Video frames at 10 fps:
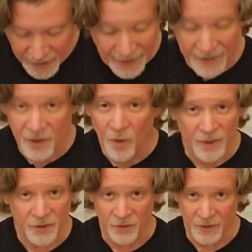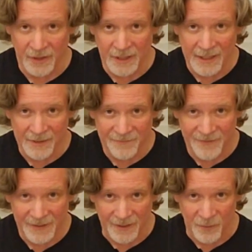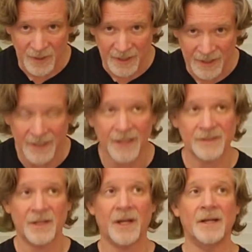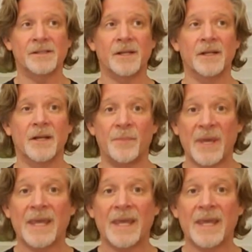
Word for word: and I know it's hurting, and I can feel it when I can catch it and I stand up.